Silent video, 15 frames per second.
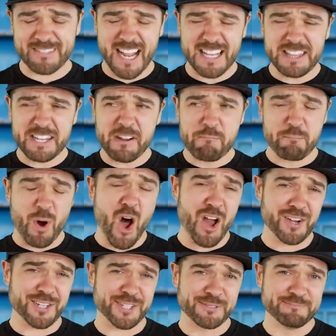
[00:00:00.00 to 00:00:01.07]
I think of
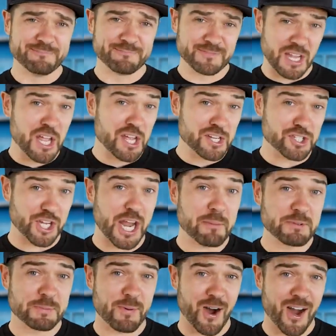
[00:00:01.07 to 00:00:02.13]
Bond.
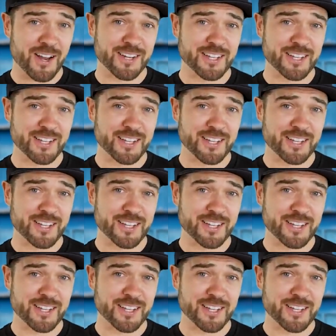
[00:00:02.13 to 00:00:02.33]
James Bond.